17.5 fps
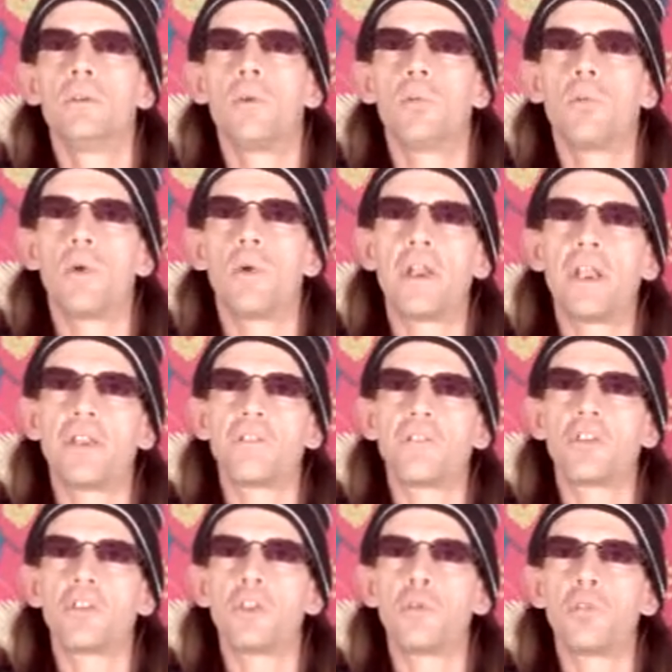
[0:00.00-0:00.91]
when a
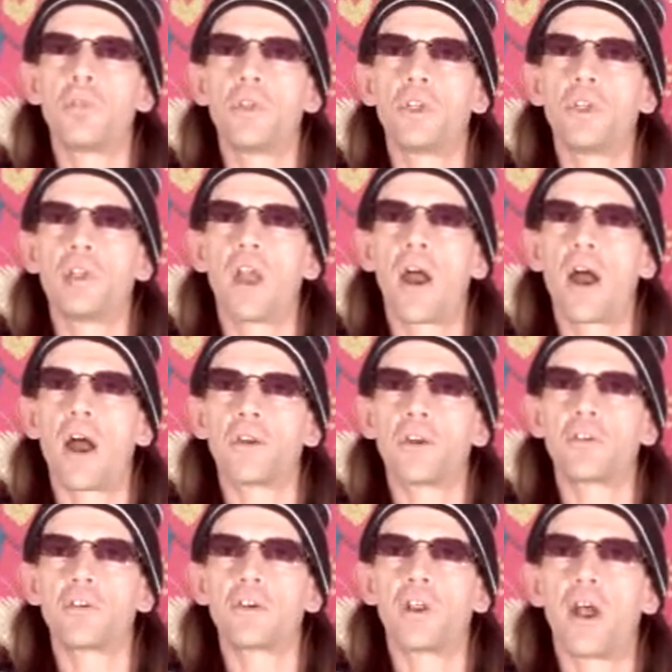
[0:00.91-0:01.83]
sleeping god
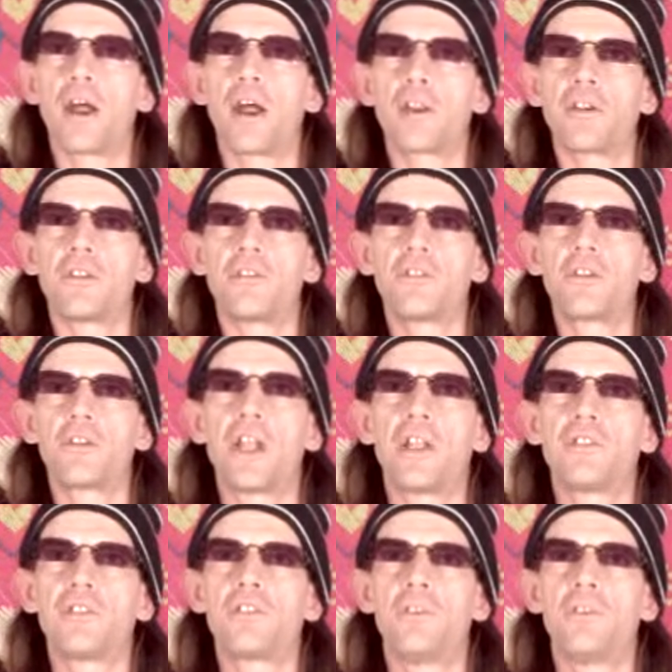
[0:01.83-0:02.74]
or goddess
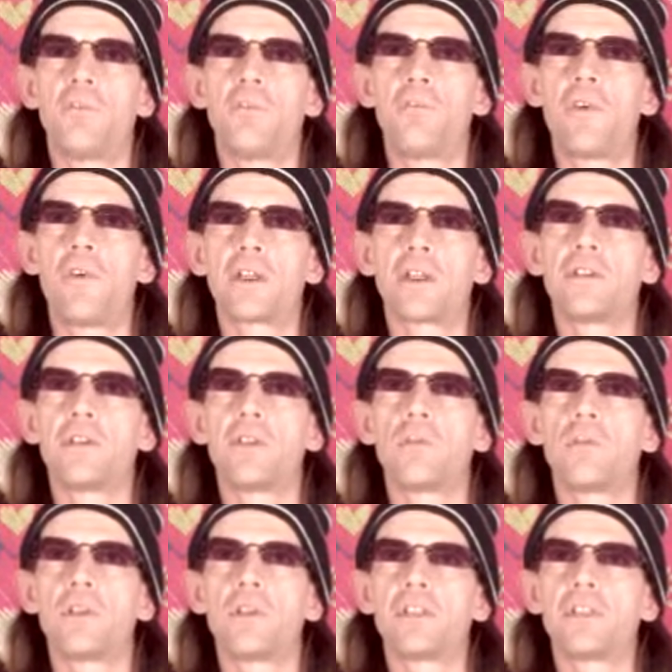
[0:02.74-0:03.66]
that's
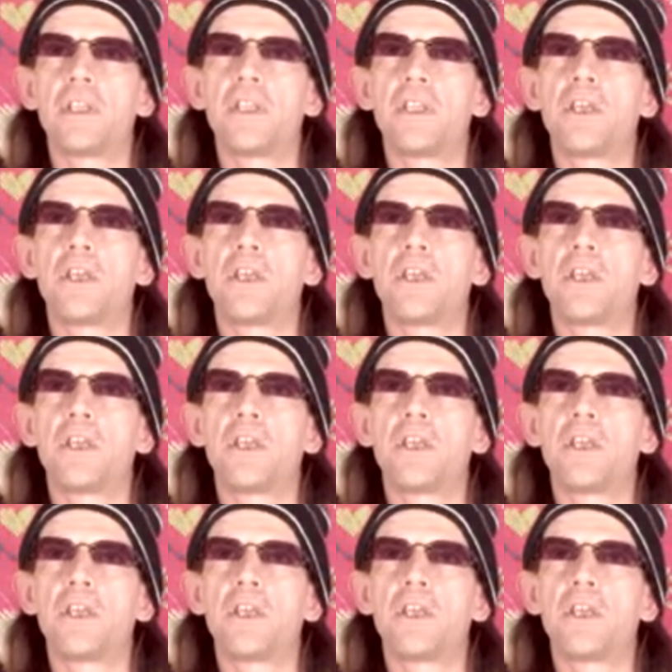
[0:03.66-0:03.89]
infected with the